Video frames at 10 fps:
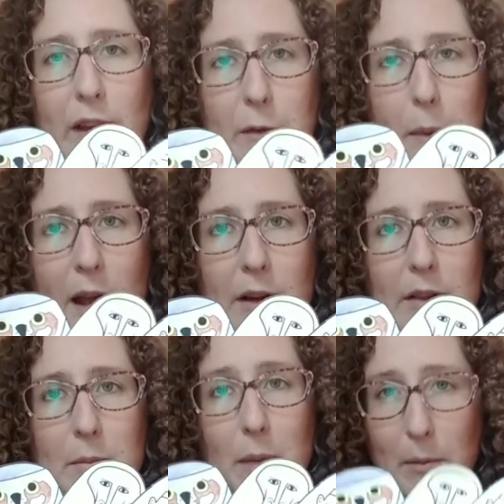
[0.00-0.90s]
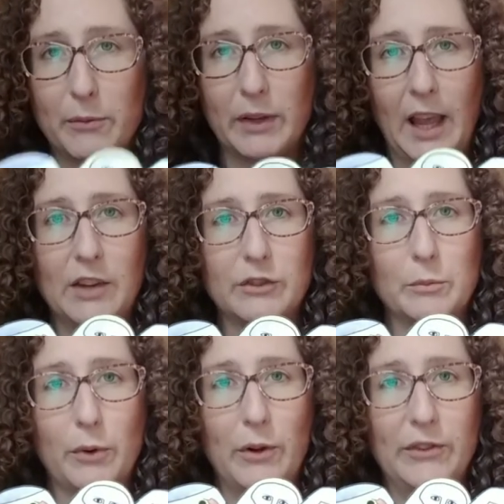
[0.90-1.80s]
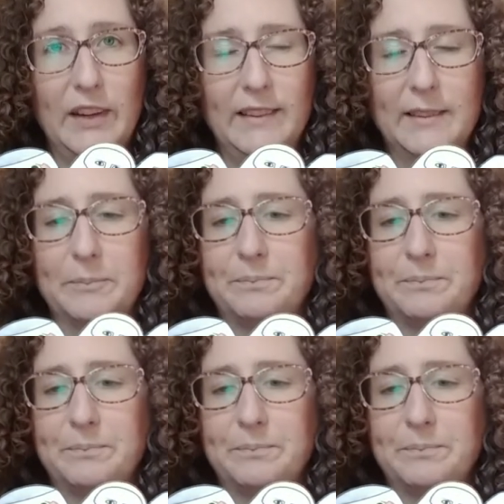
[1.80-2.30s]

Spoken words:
as part of the mummification process.